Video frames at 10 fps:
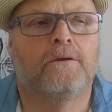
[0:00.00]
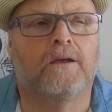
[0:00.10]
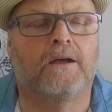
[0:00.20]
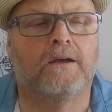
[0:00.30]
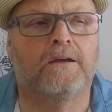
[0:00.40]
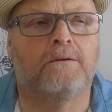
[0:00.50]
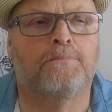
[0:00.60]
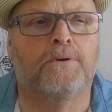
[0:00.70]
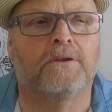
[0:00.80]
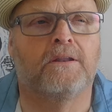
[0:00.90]

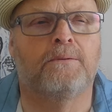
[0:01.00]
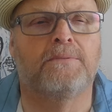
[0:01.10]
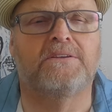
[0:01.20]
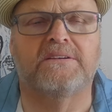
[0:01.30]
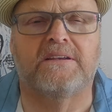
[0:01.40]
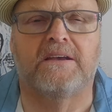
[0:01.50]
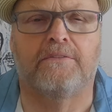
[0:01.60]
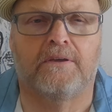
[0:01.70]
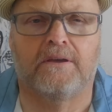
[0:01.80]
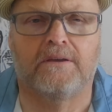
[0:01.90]
But let me just say
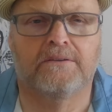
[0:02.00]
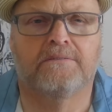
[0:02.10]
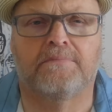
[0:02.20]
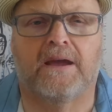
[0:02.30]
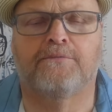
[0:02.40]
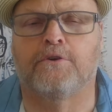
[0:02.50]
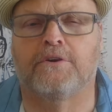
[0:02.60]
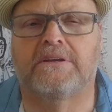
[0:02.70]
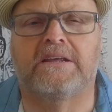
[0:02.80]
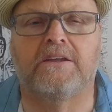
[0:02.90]
this.
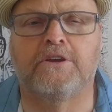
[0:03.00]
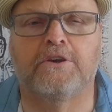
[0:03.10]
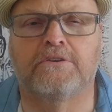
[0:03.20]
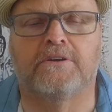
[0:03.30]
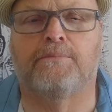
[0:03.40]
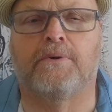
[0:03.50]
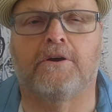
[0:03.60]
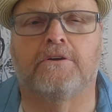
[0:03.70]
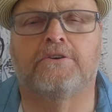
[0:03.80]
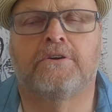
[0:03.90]
After 10 years of
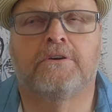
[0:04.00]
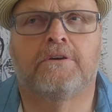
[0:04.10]
marriage,